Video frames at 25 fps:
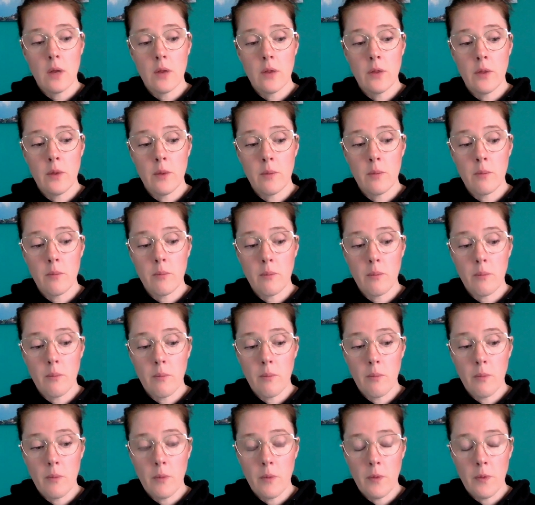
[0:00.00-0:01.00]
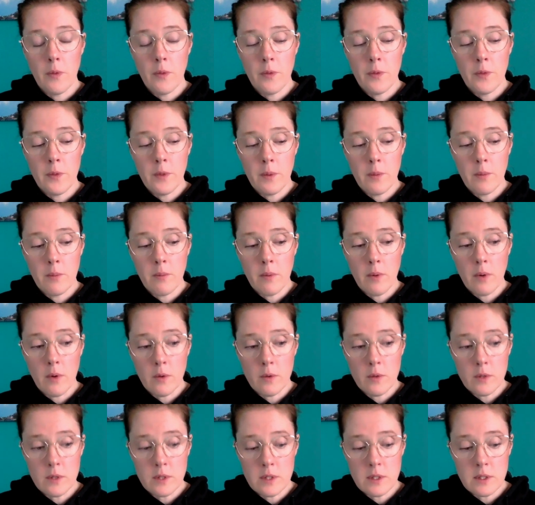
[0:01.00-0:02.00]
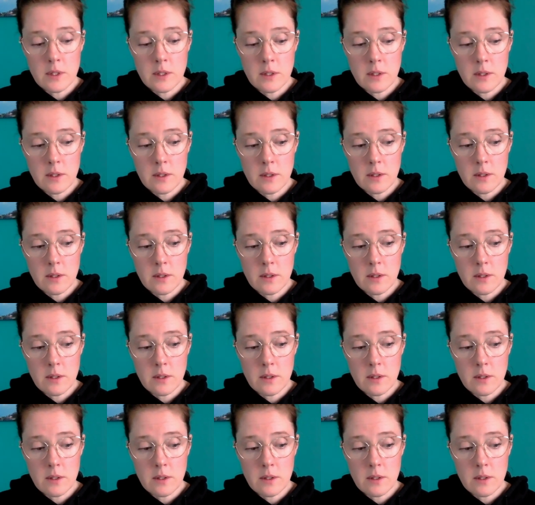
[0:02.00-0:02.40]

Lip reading: the the most